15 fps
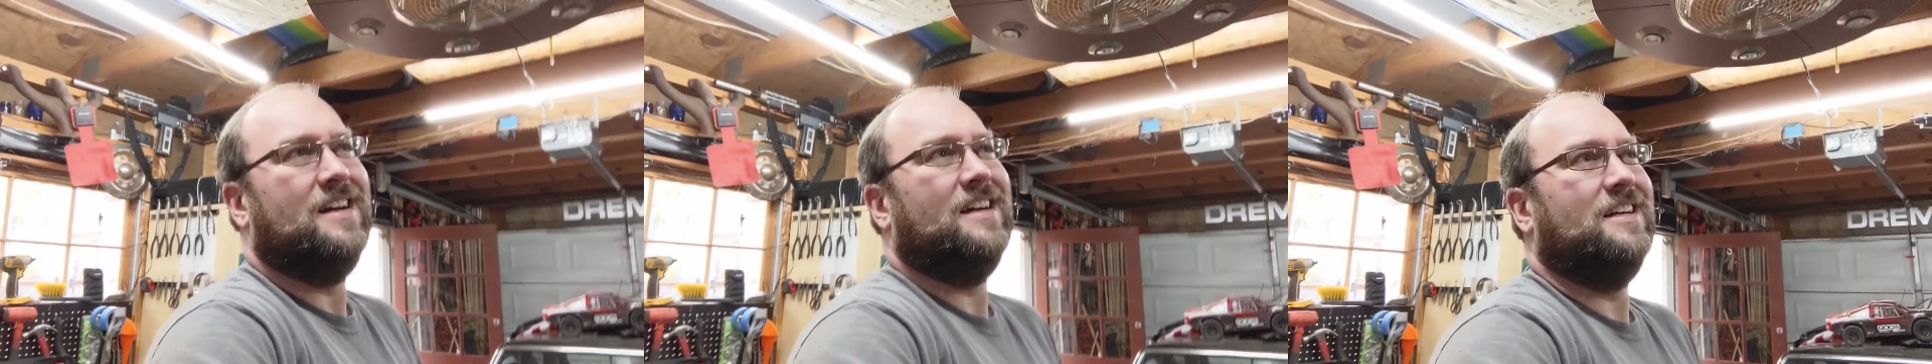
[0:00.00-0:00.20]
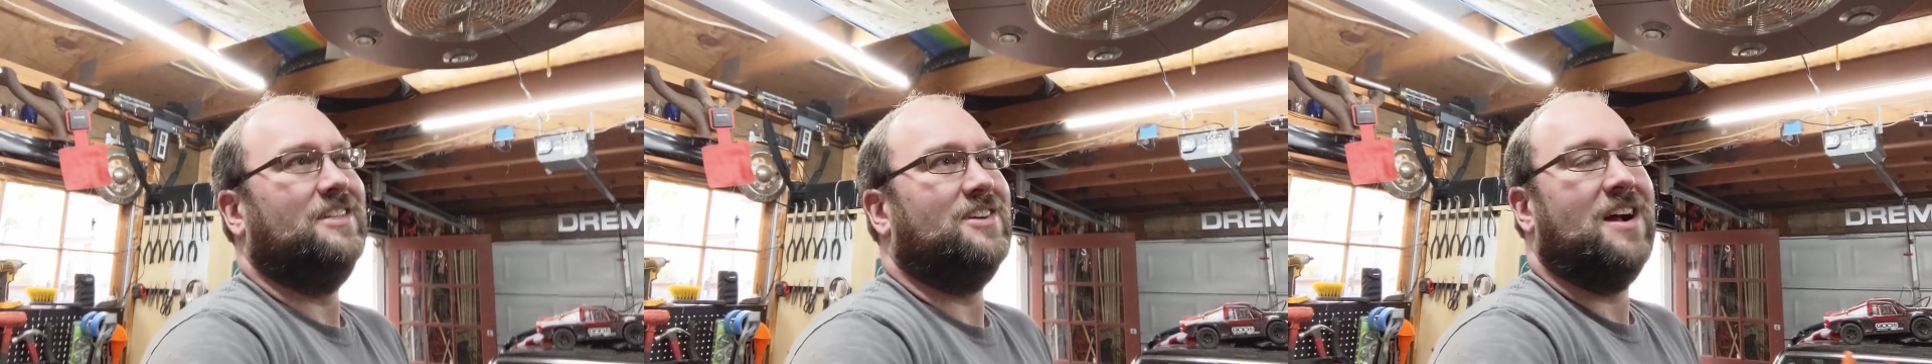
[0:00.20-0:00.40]

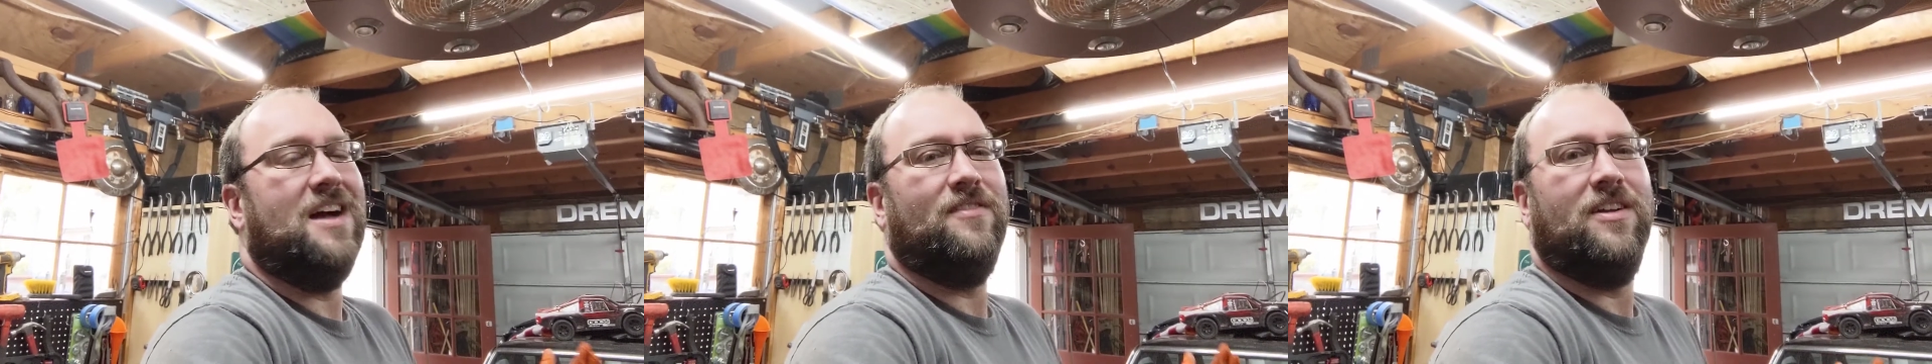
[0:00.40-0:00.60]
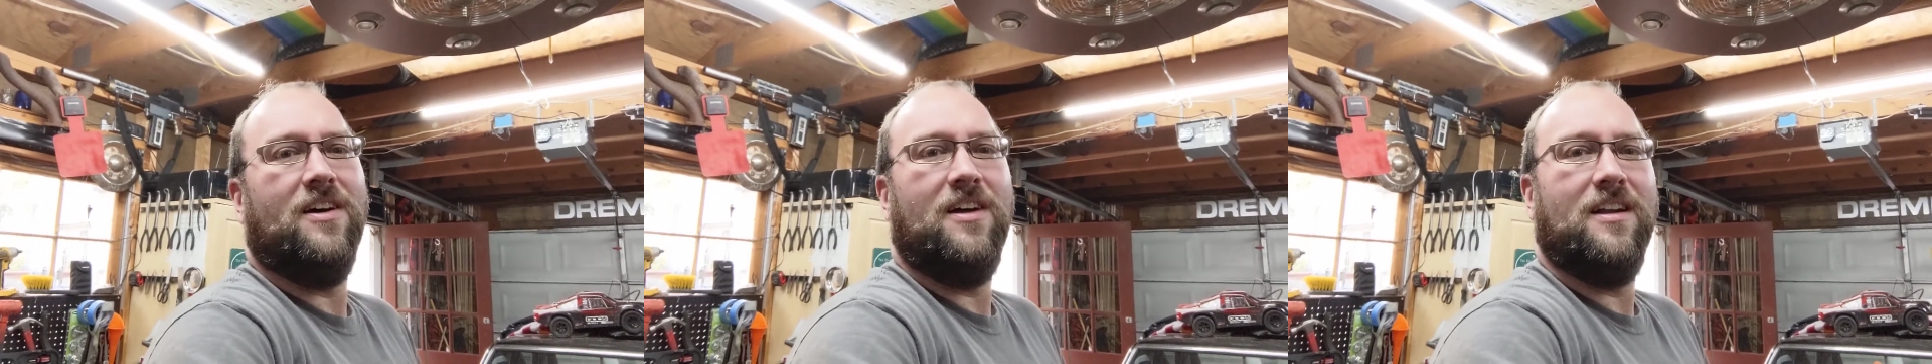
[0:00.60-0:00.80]

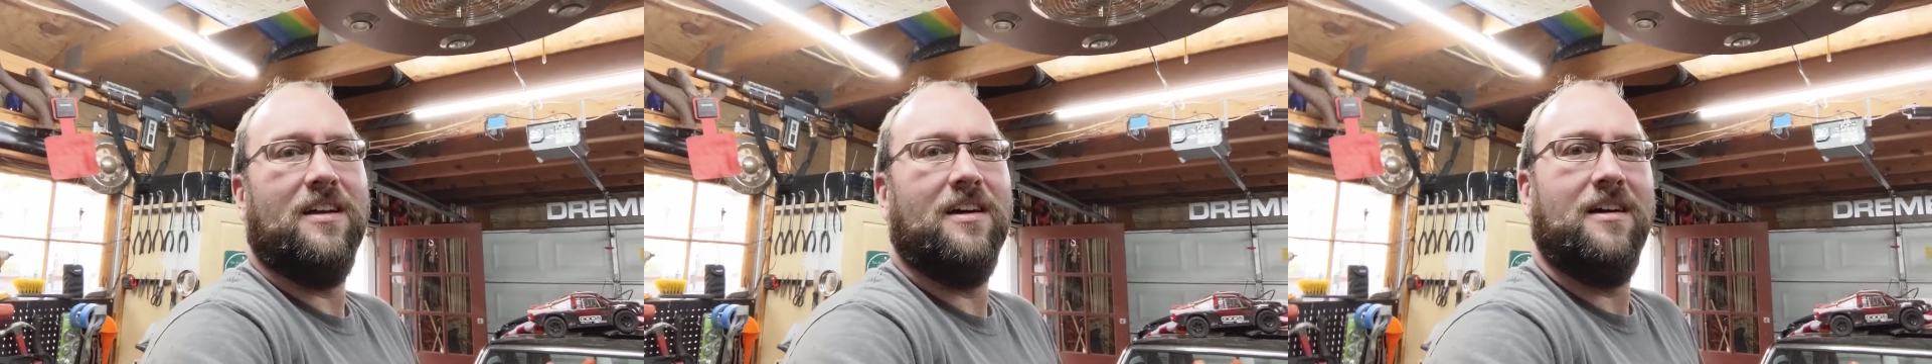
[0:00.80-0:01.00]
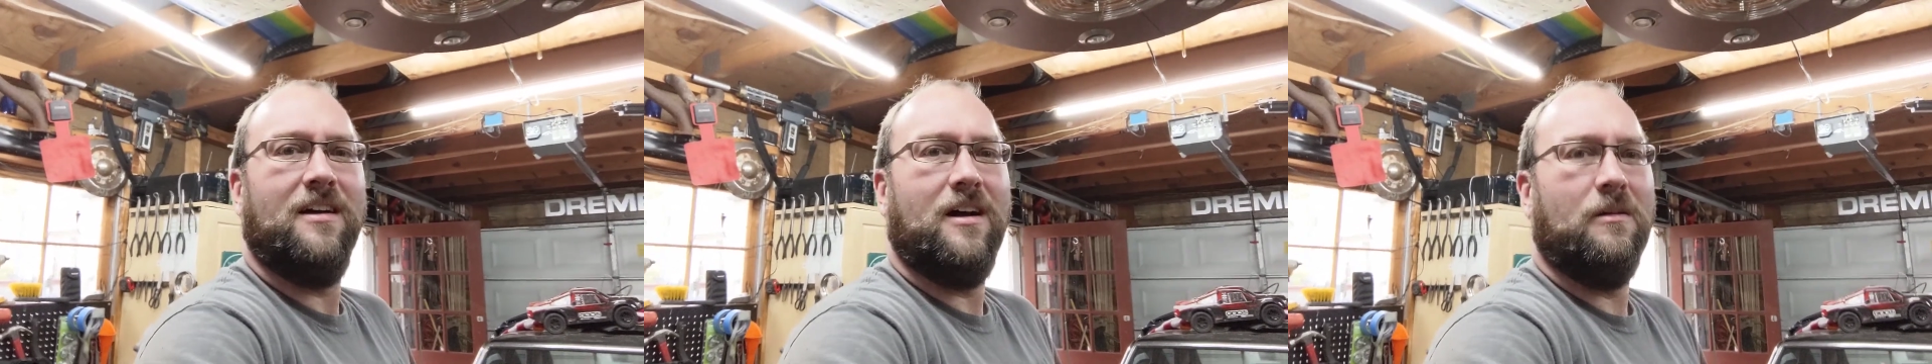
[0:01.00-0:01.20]
driving on
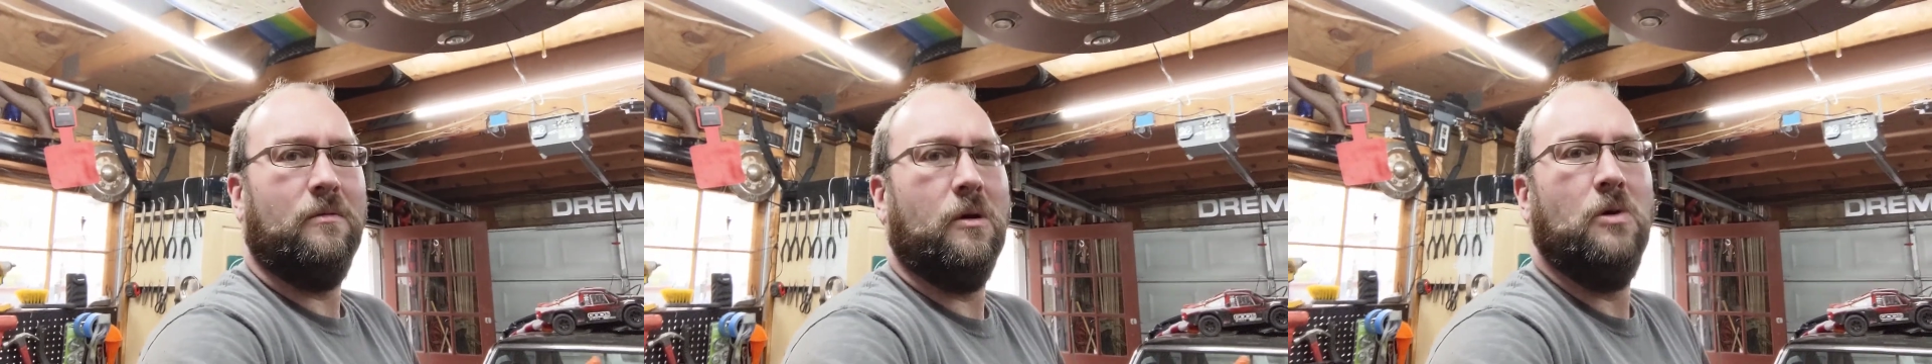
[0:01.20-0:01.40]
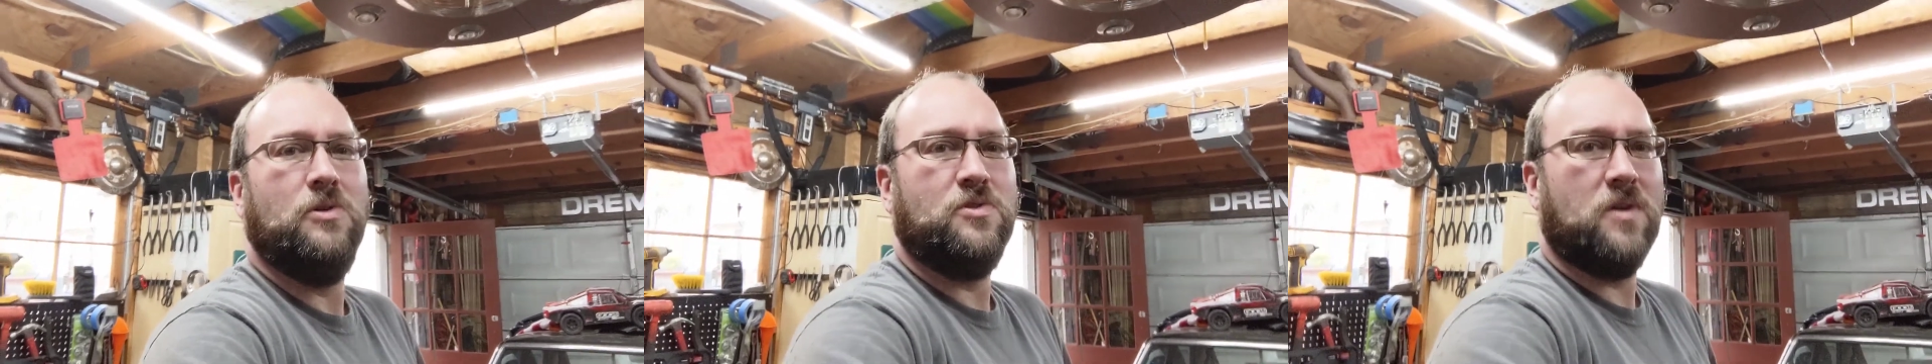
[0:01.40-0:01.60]
a
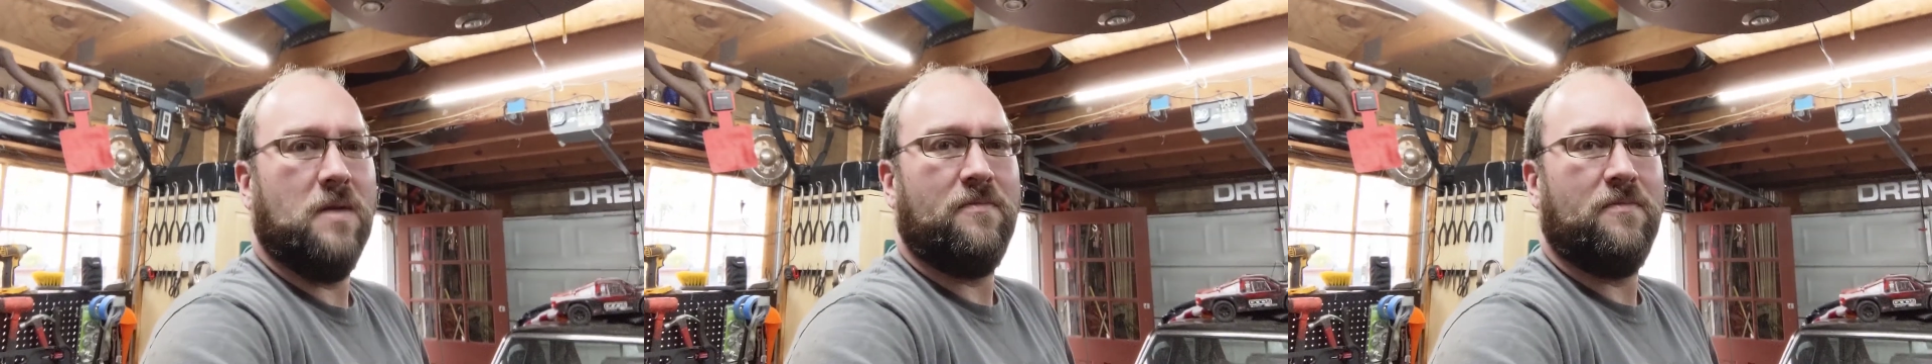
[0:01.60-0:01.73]
road trip